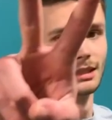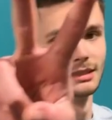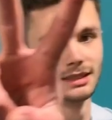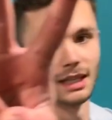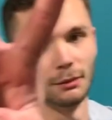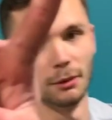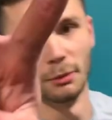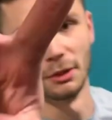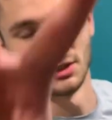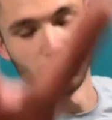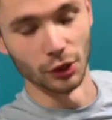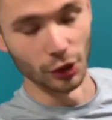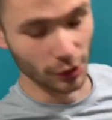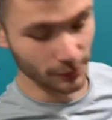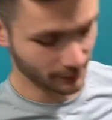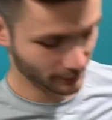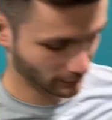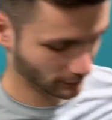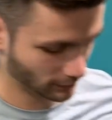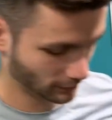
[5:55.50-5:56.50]
Tip number two.
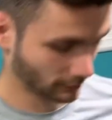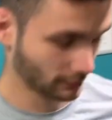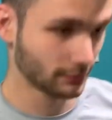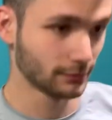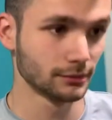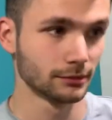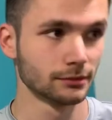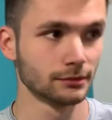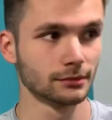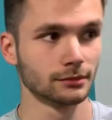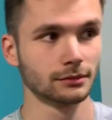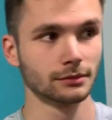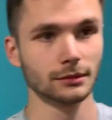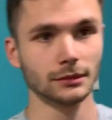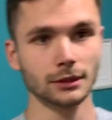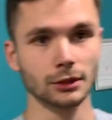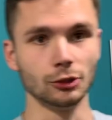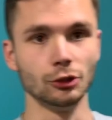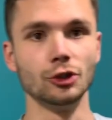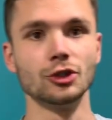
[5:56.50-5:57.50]

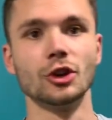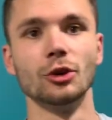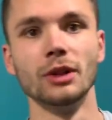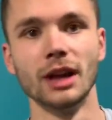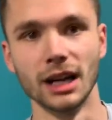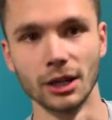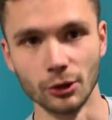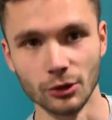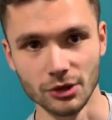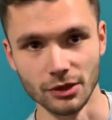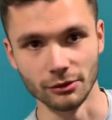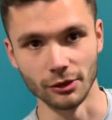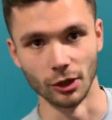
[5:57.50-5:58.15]
Use all the angles you've